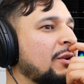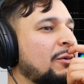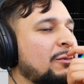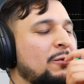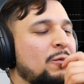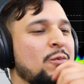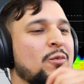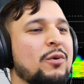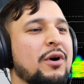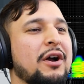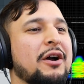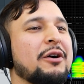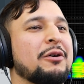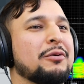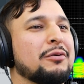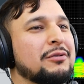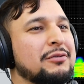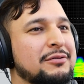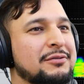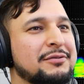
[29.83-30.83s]

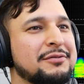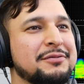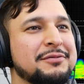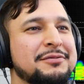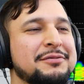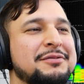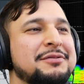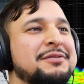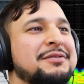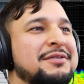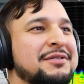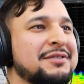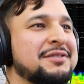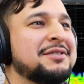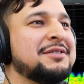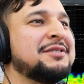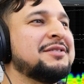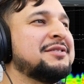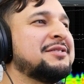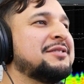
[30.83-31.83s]
Wow.
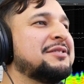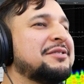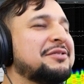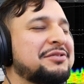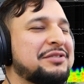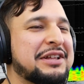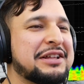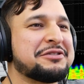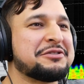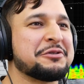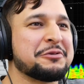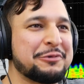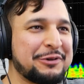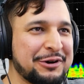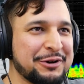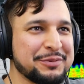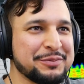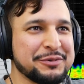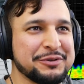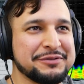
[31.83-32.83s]
That's
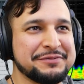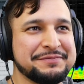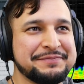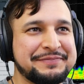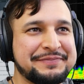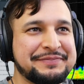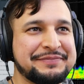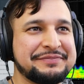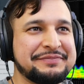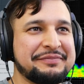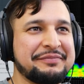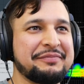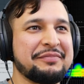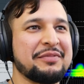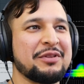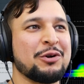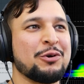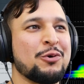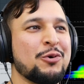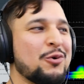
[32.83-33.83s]
incredible.
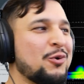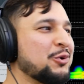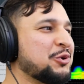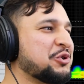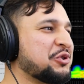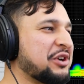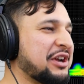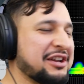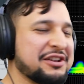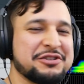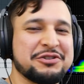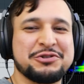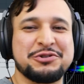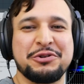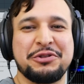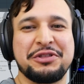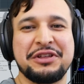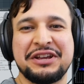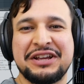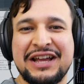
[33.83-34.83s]
The whole track just
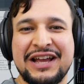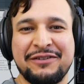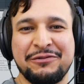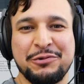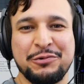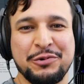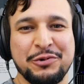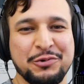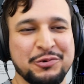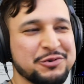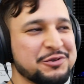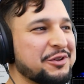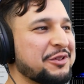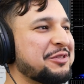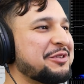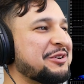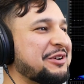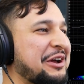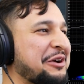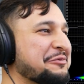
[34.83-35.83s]
to thank everyone who's on
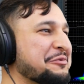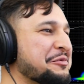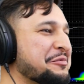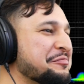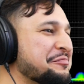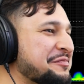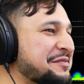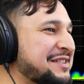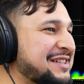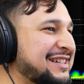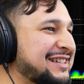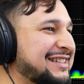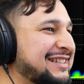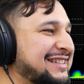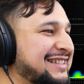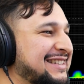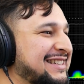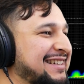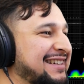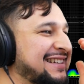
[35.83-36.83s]
the album.
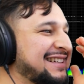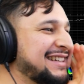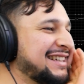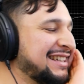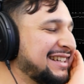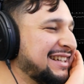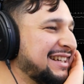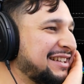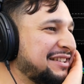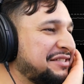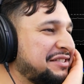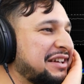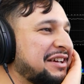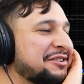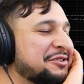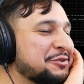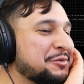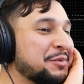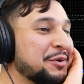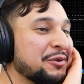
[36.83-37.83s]
That
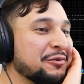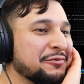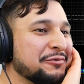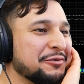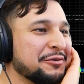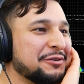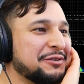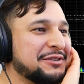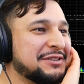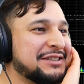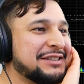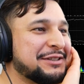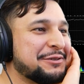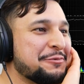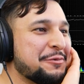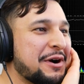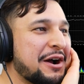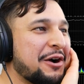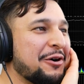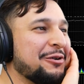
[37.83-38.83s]
is beautiful.
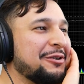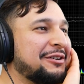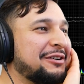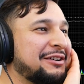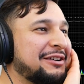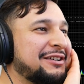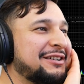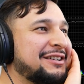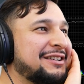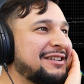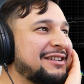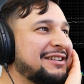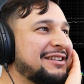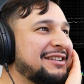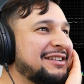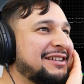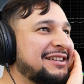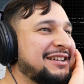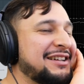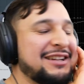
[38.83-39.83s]
Wow.
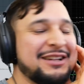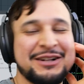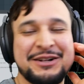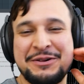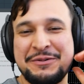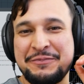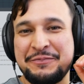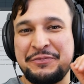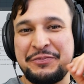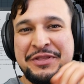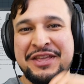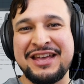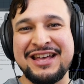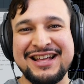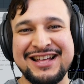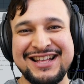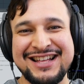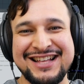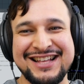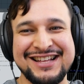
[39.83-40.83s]

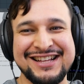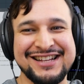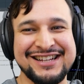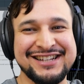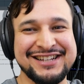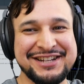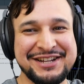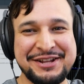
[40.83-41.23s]
I